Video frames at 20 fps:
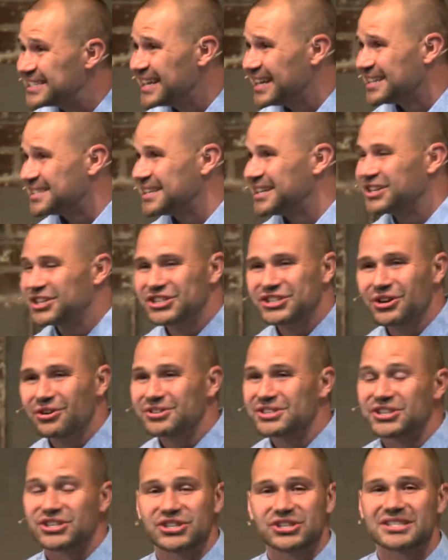us and it
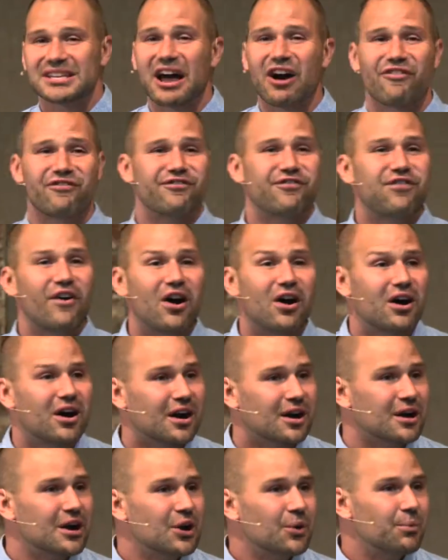shows us just how
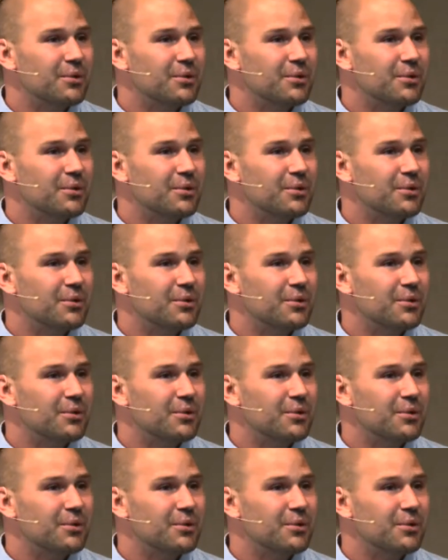far